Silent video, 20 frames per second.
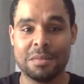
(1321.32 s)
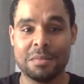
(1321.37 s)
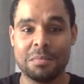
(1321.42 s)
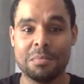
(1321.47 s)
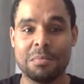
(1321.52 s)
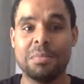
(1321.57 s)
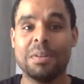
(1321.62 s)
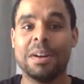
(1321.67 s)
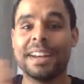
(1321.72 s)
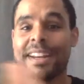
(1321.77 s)

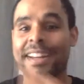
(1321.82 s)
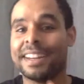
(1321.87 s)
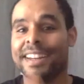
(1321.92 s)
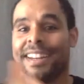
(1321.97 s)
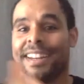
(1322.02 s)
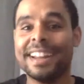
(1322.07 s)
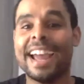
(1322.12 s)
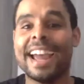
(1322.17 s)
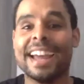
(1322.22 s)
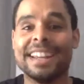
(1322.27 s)
but it
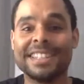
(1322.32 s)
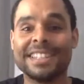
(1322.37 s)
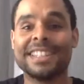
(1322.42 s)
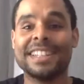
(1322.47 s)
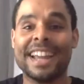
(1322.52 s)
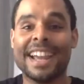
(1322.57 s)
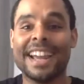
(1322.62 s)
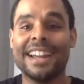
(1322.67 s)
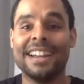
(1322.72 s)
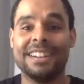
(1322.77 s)
as
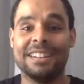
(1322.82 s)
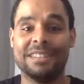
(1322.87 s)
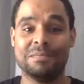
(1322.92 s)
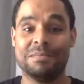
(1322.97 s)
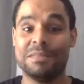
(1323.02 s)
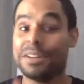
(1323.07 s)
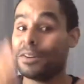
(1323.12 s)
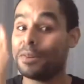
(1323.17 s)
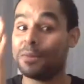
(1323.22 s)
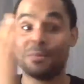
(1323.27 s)
uh,
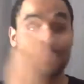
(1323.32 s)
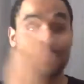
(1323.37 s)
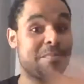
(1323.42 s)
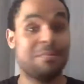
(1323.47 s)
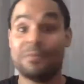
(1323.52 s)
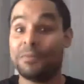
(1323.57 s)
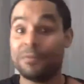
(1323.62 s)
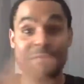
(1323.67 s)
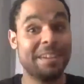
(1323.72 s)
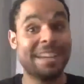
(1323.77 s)
you know
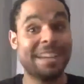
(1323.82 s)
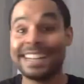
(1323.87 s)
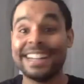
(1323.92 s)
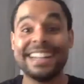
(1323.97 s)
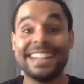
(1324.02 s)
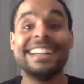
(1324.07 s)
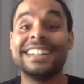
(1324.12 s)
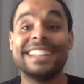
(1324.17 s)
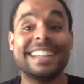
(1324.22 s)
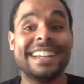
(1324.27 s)
in
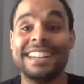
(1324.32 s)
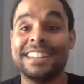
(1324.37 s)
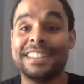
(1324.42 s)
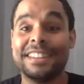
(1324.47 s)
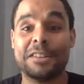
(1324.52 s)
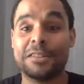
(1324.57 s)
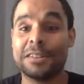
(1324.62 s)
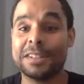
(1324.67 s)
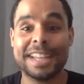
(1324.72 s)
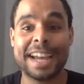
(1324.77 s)
in in
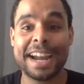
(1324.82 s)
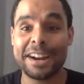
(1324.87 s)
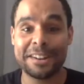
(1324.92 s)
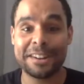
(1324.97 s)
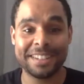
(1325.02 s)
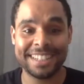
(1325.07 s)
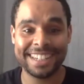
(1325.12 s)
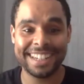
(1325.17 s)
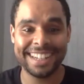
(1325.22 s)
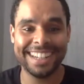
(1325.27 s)
their
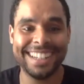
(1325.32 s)
entirety